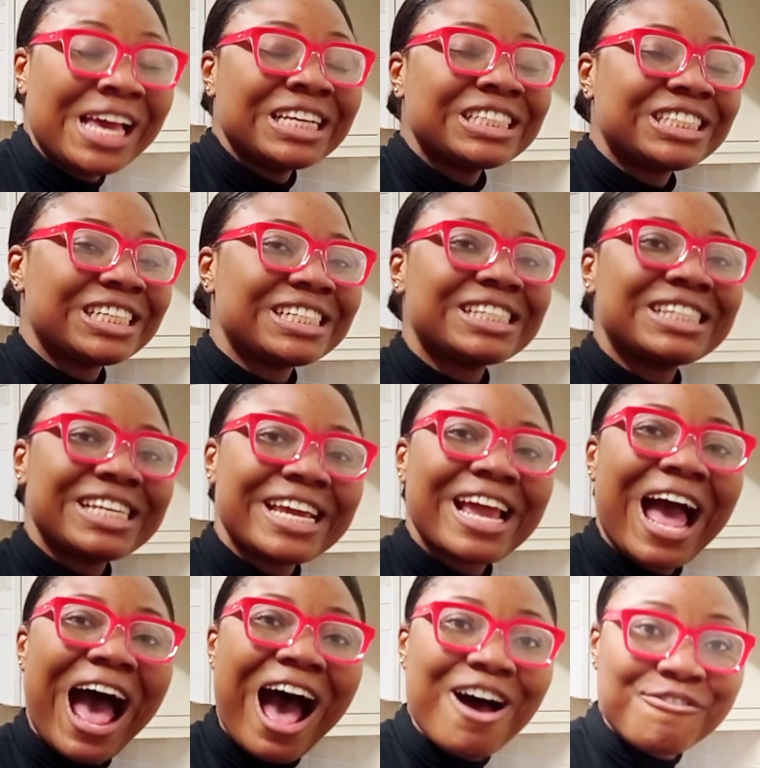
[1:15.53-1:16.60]
she
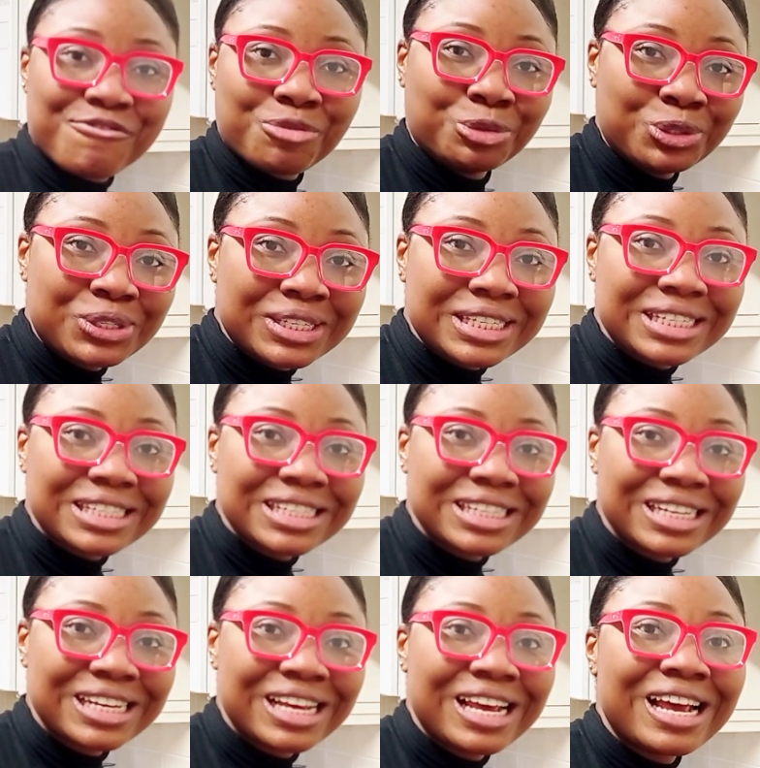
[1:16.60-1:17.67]
still haven't
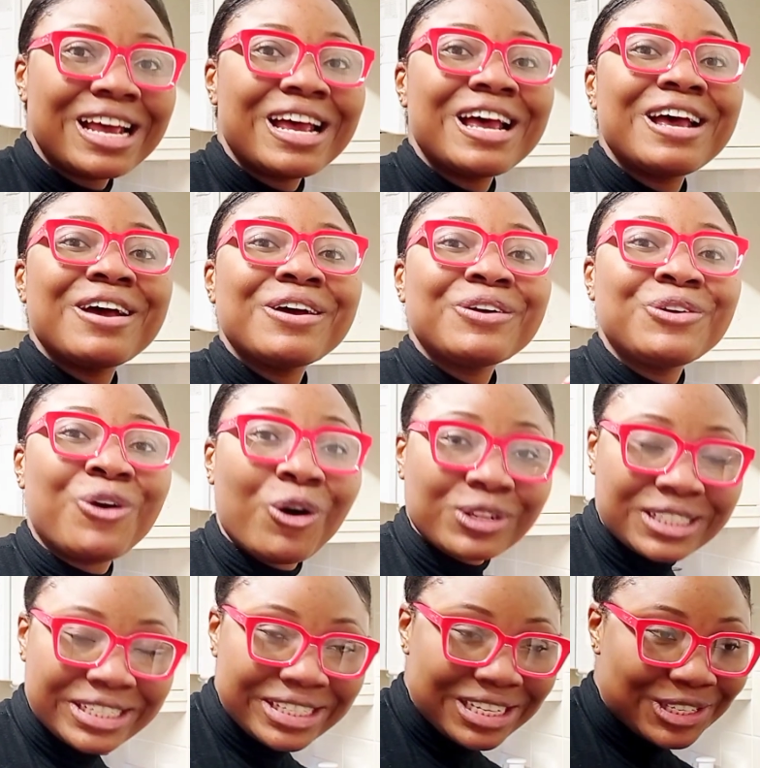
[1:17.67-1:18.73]

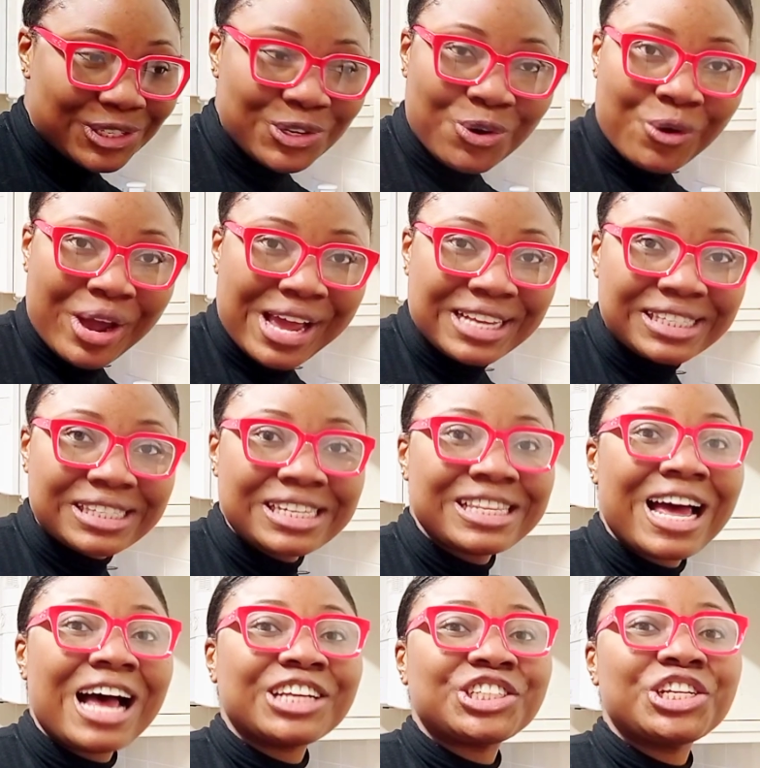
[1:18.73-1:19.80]
gotten the COS, neither
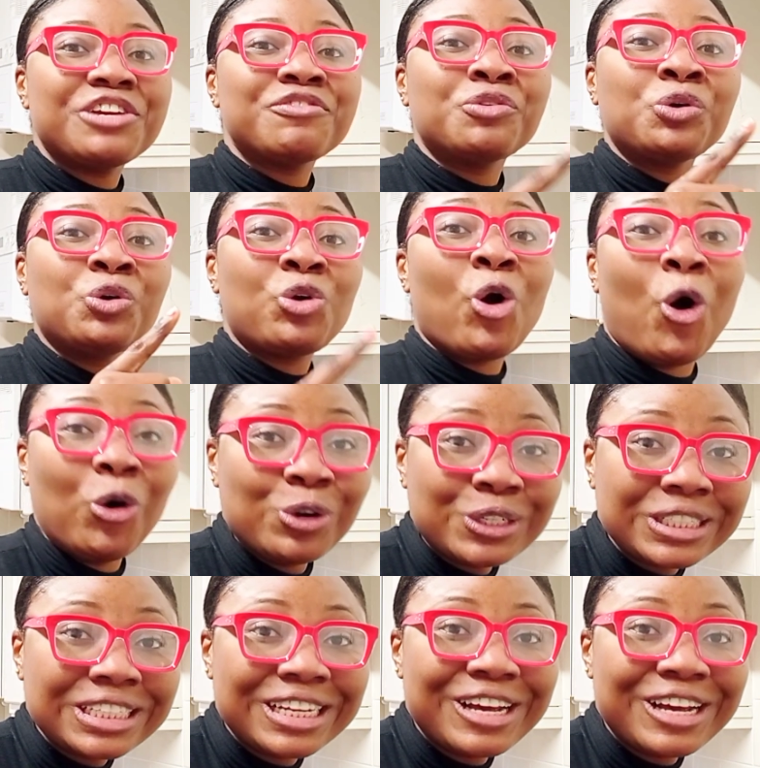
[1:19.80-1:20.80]
has she even gone